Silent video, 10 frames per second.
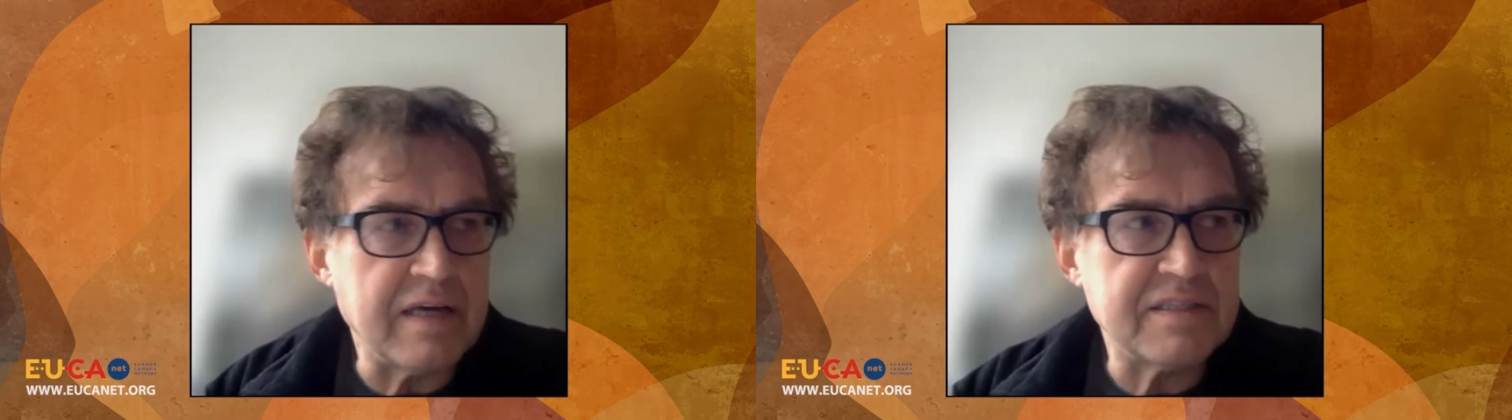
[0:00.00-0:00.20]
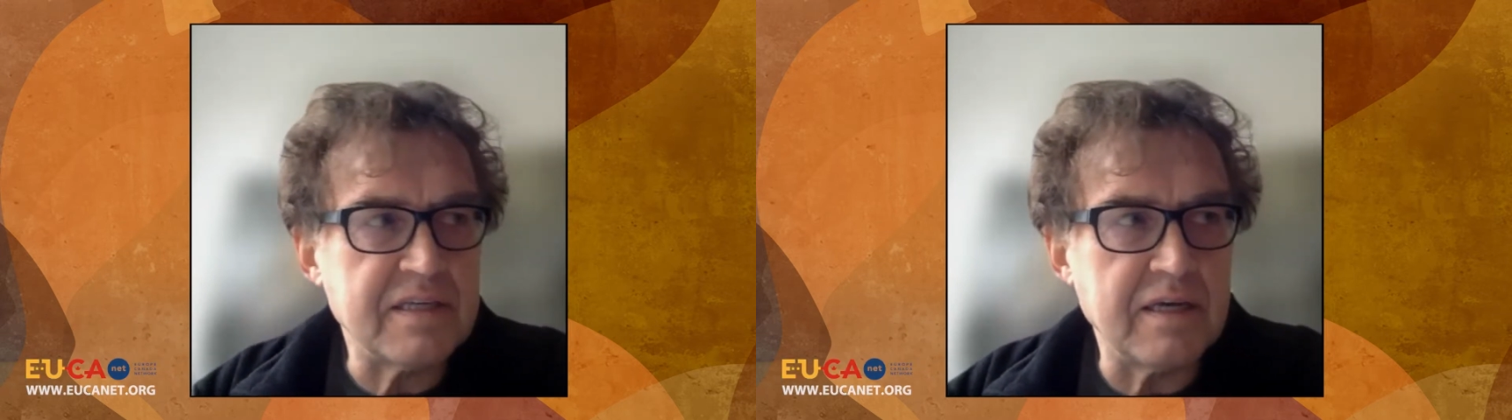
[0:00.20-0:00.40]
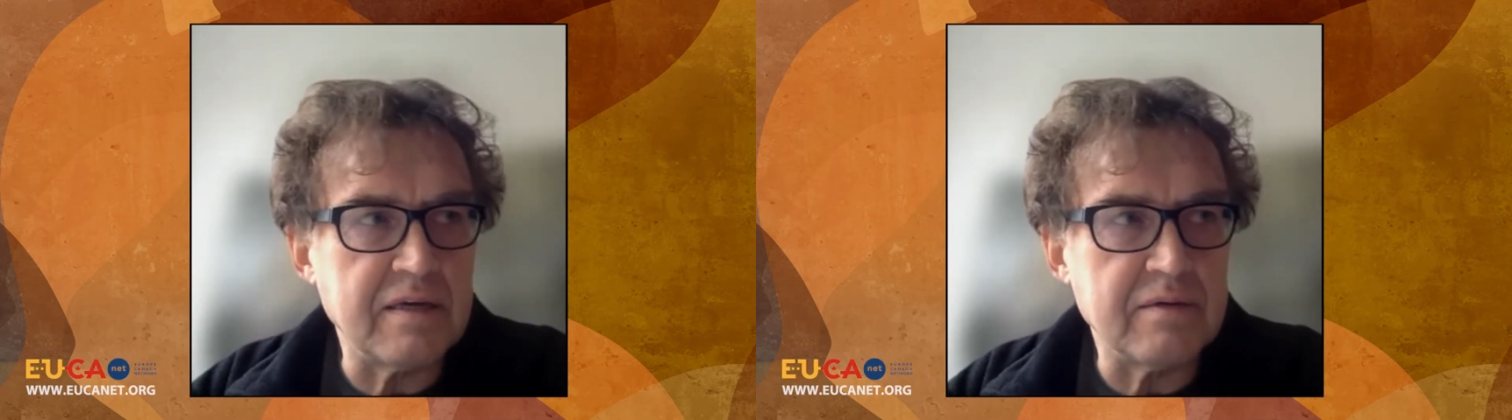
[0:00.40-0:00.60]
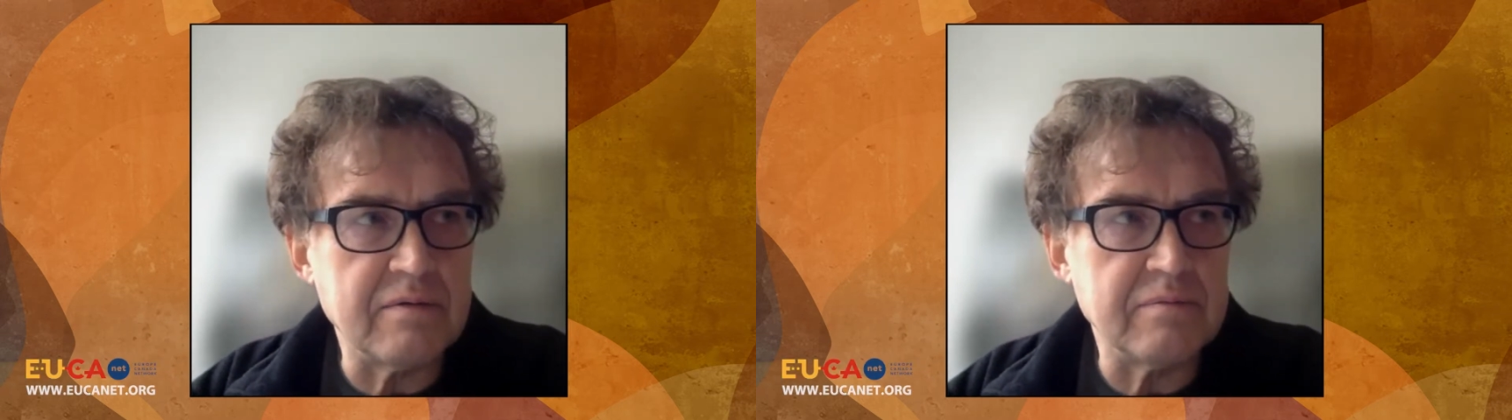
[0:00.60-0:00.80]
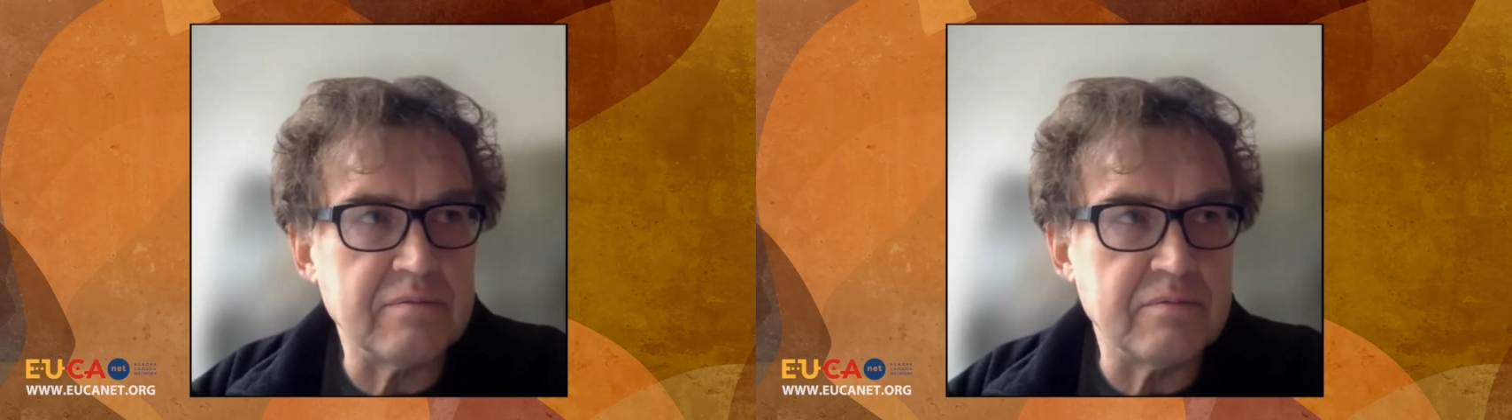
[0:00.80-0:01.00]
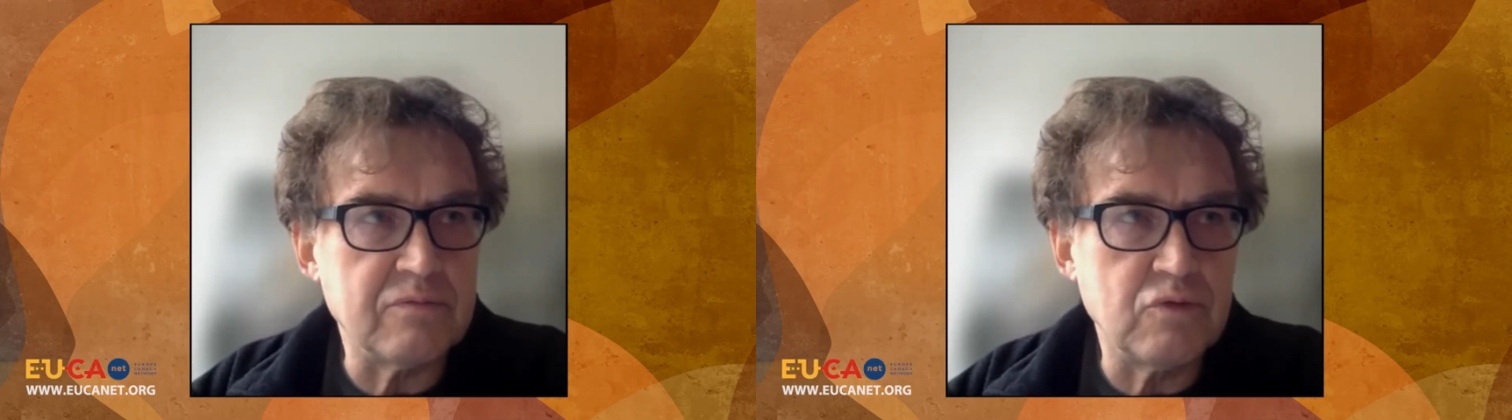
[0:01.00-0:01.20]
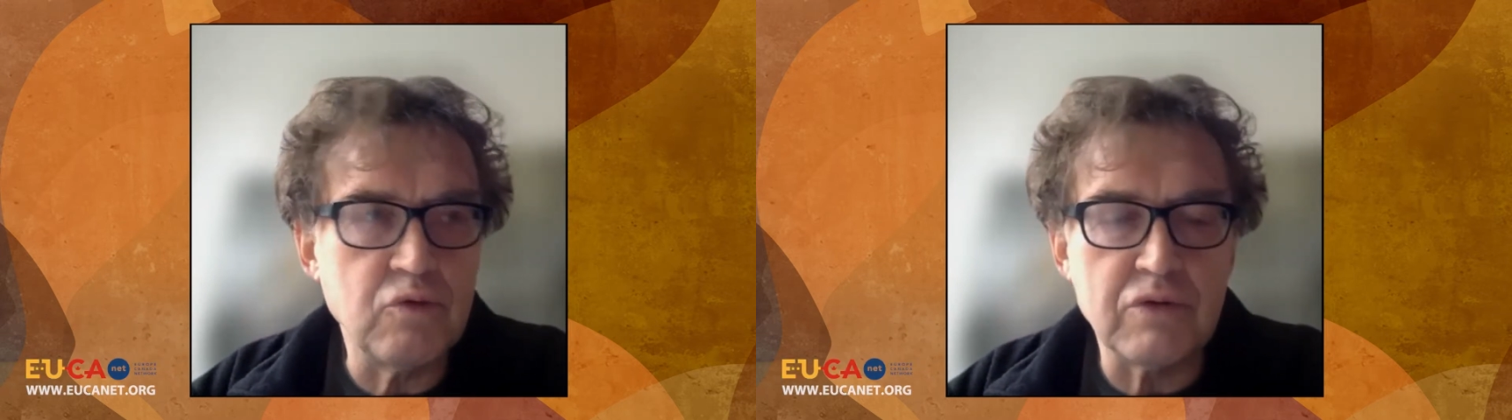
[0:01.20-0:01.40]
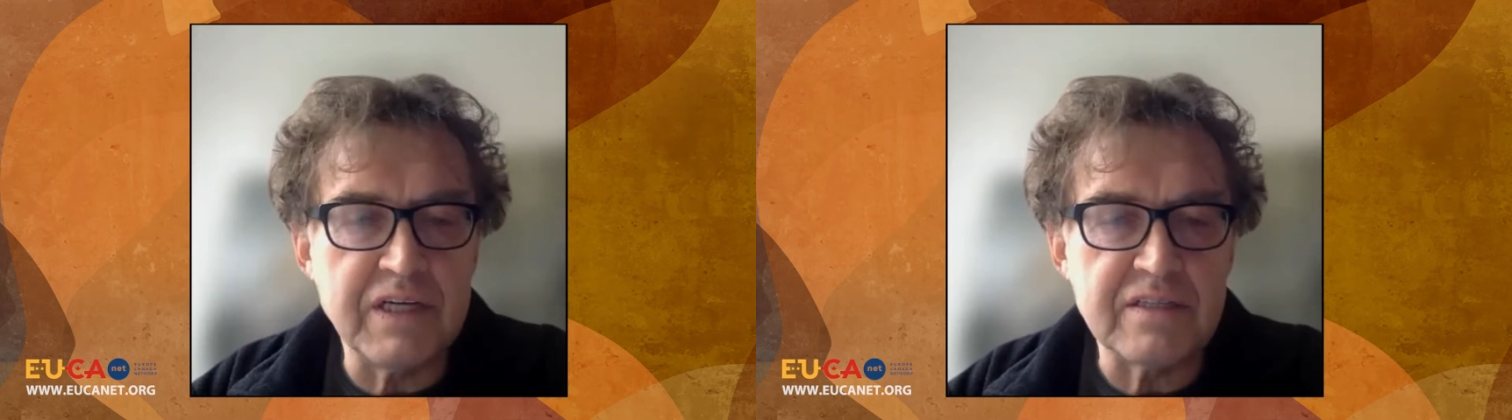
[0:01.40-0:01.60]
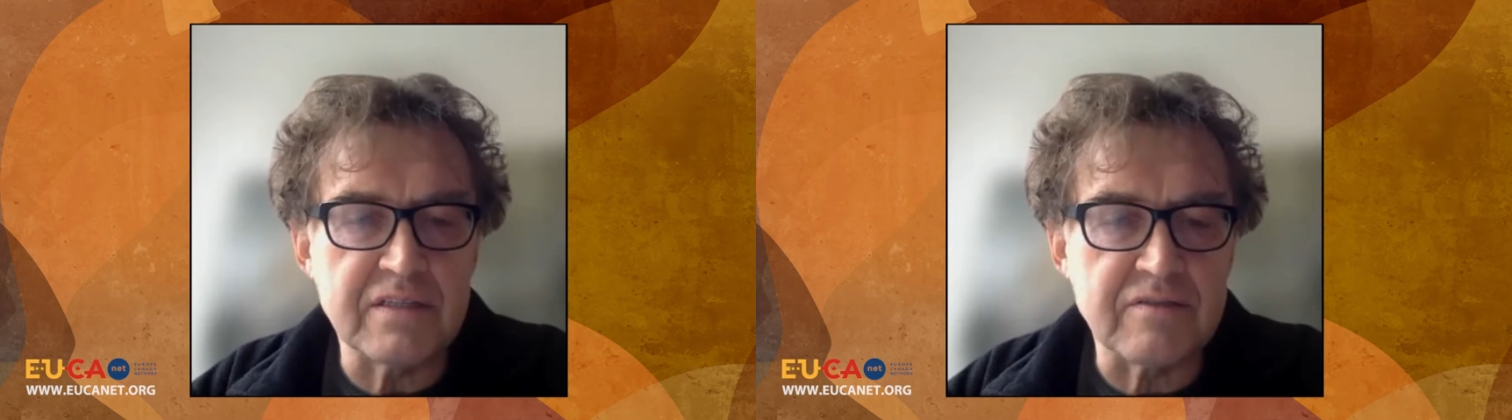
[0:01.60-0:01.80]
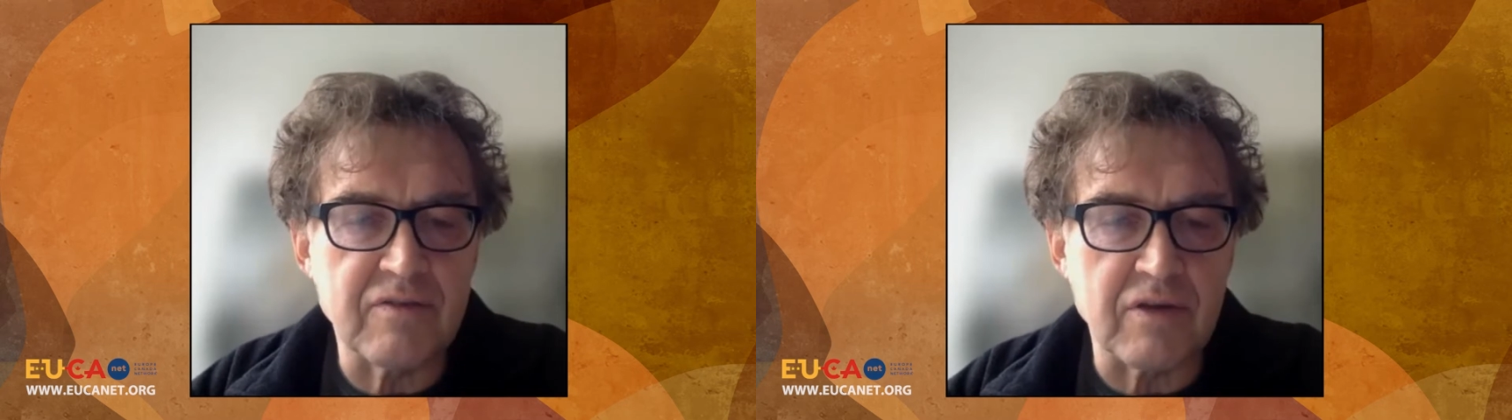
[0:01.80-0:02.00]
see two
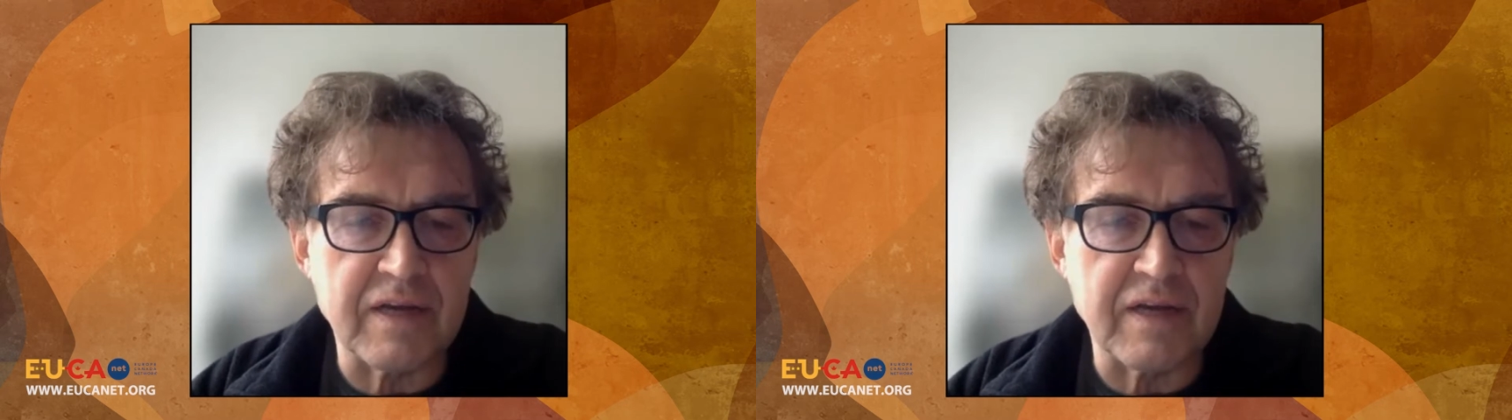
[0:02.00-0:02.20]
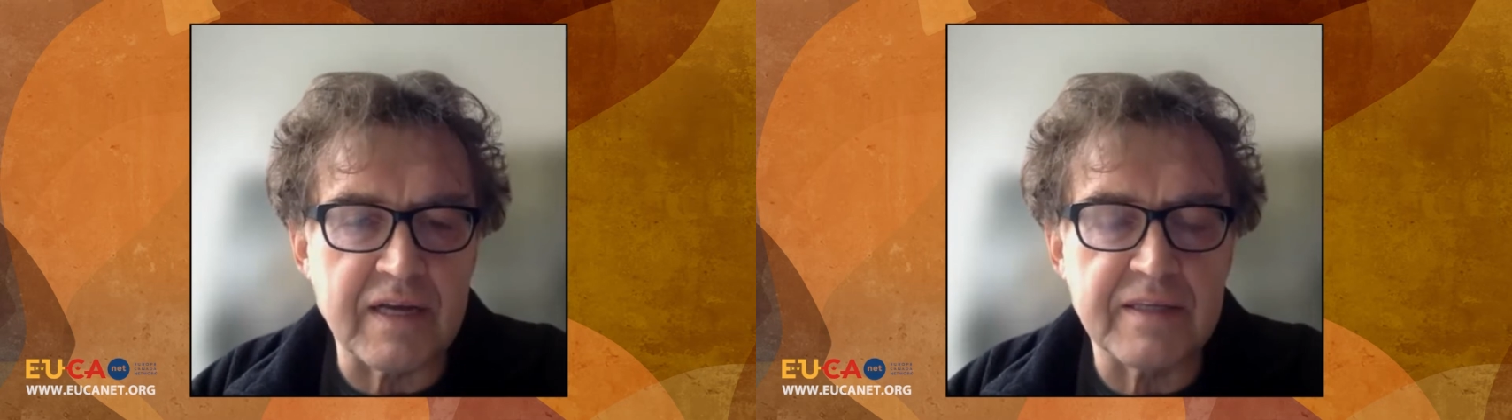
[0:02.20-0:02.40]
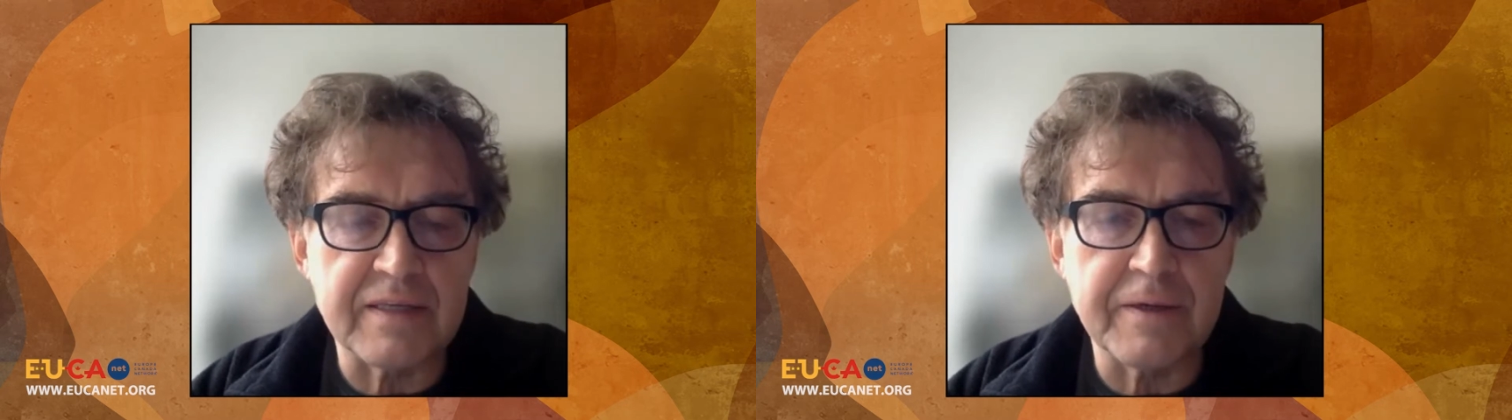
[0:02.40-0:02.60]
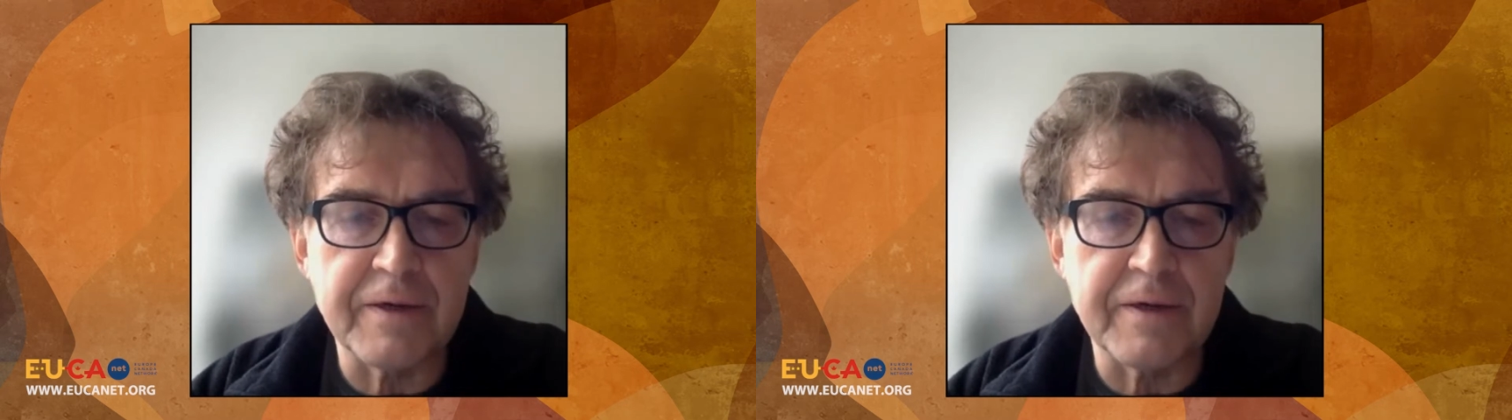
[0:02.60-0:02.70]
reasons for that.